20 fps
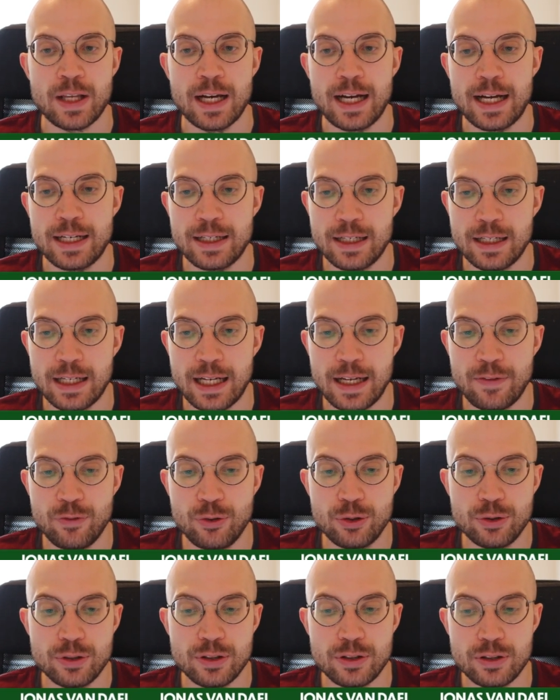And if
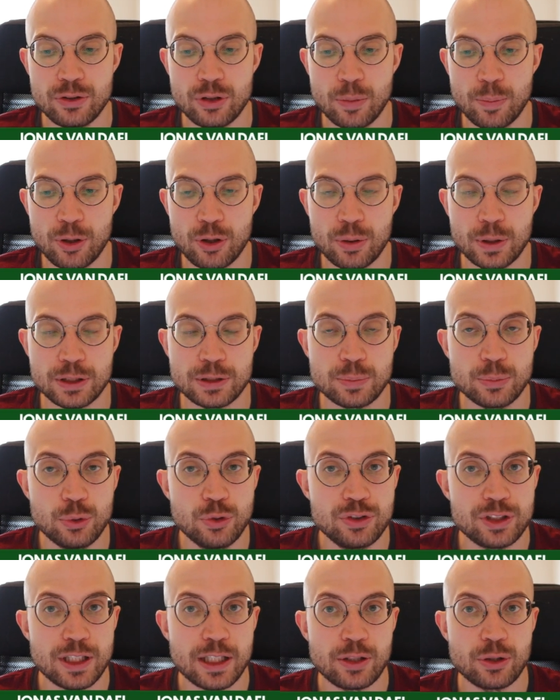you come across
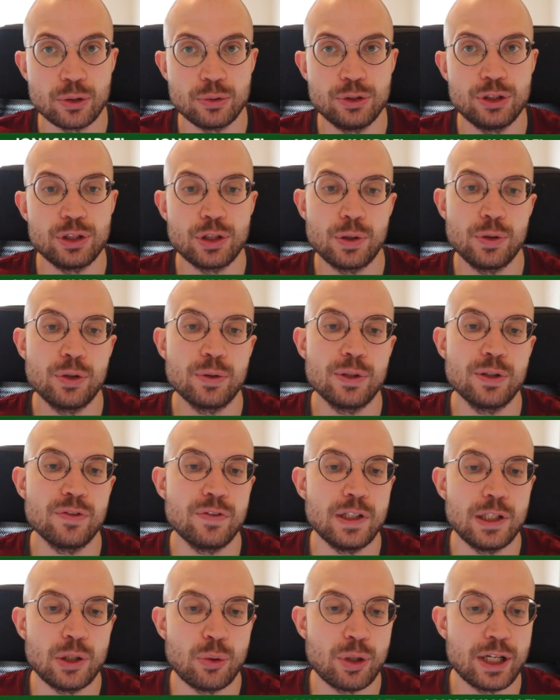moves I don't show you in the
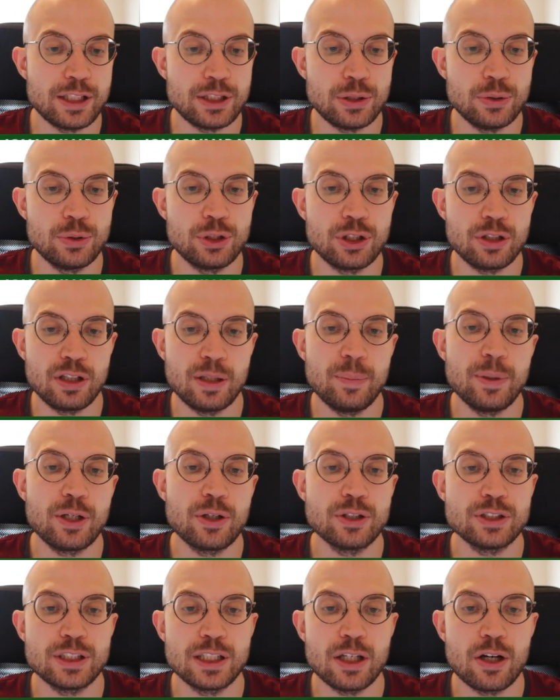video, that's usually
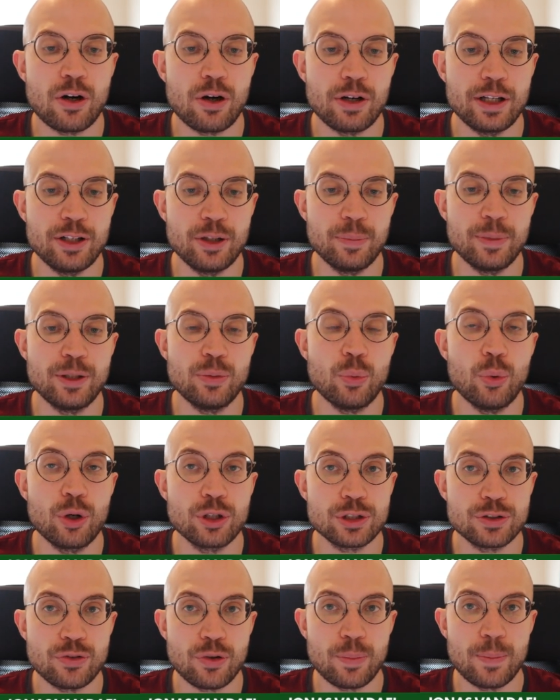because they are a little bit
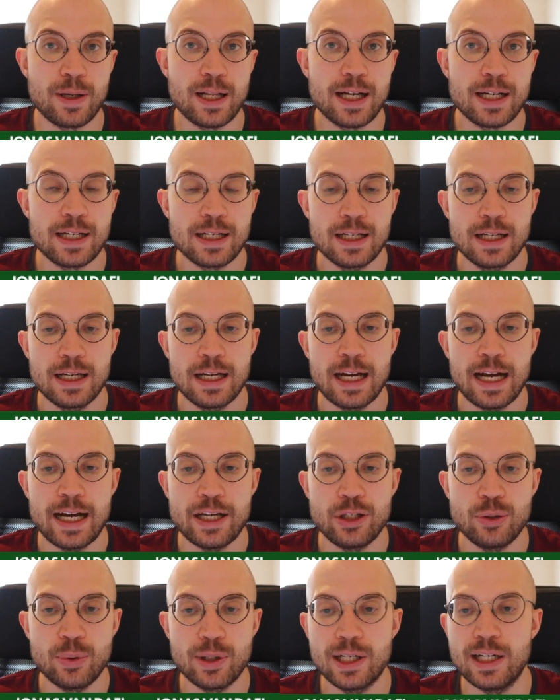worse for black,
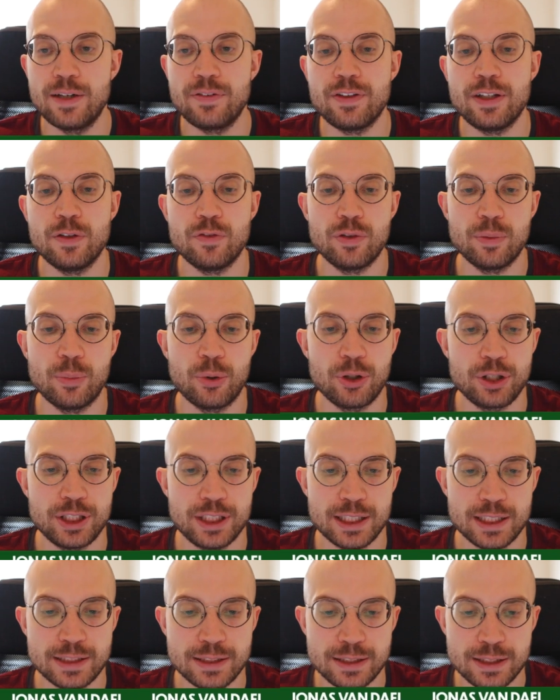and you will have even more
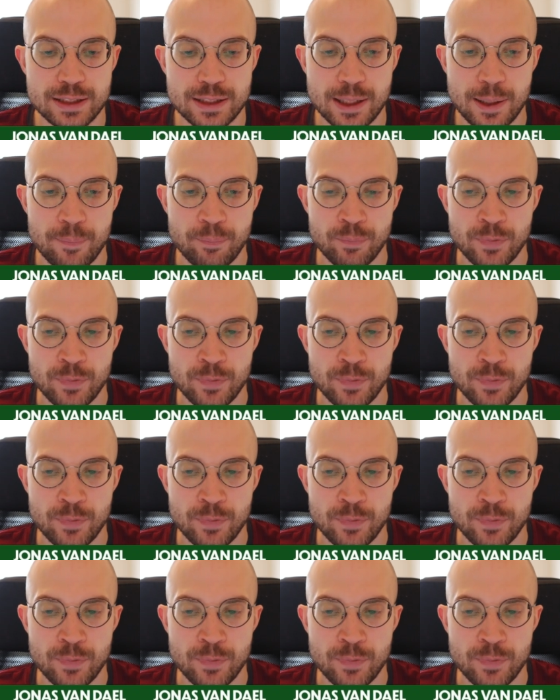chances.